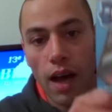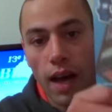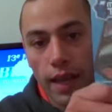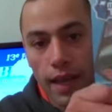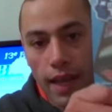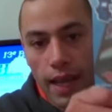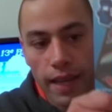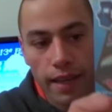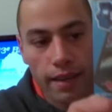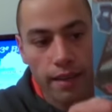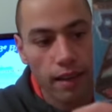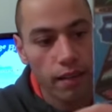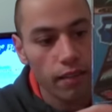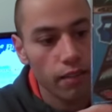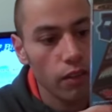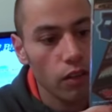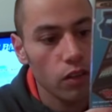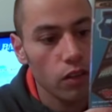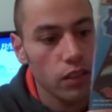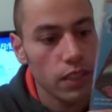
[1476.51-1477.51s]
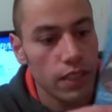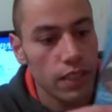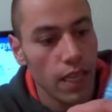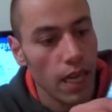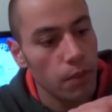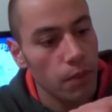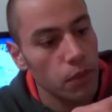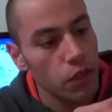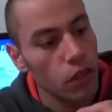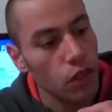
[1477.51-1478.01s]
arcade anthology
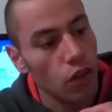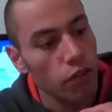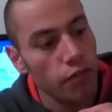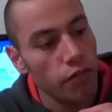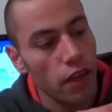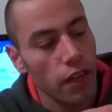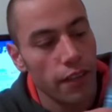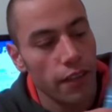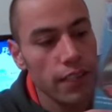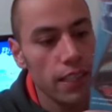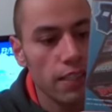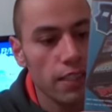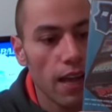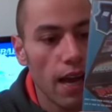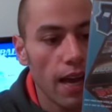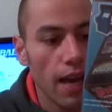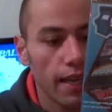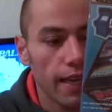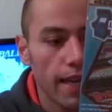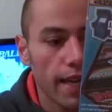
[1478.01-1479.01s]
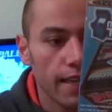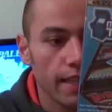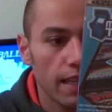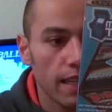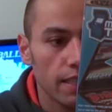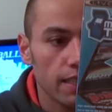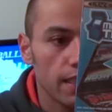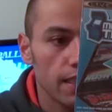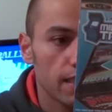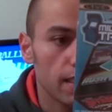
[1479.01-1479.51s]
type stuff. This is arcade
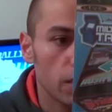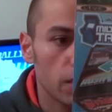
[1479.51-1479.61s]
classics.